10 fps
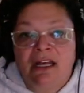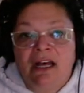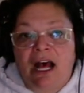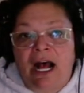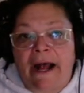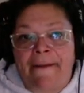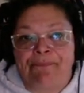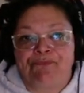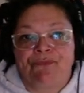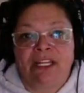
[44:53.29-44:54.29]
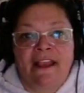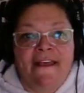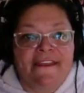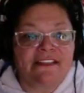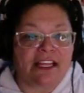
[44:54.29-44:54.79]
Um,
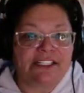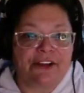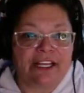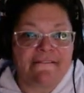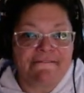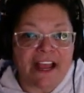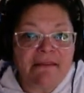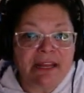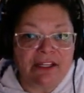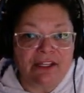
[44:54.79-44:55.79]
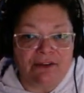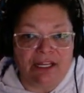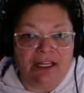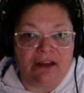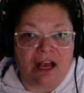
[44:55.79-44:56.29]
the solitary confinement
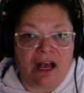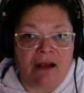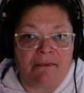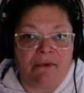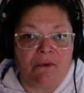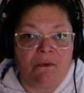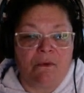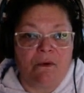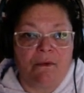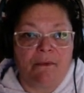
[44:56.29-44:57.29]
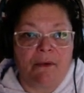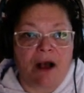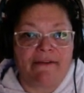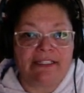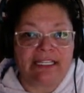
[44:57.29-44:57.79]
unit um,
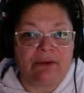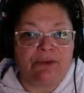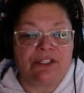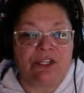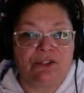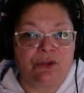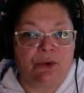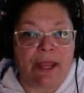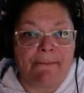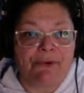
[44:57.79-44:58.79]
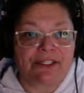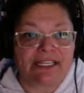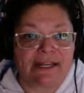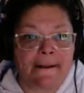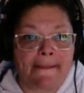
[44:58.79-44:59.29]
obviously was used to
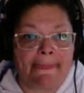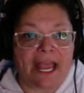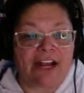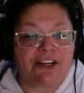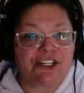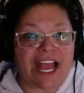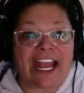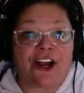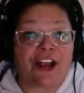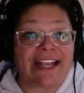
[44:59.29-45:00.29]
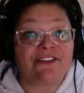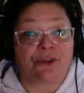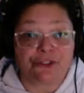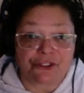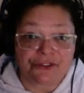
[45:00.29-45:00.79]
imprison Irish IRA
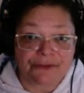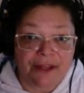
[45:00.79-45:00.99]
soldiers.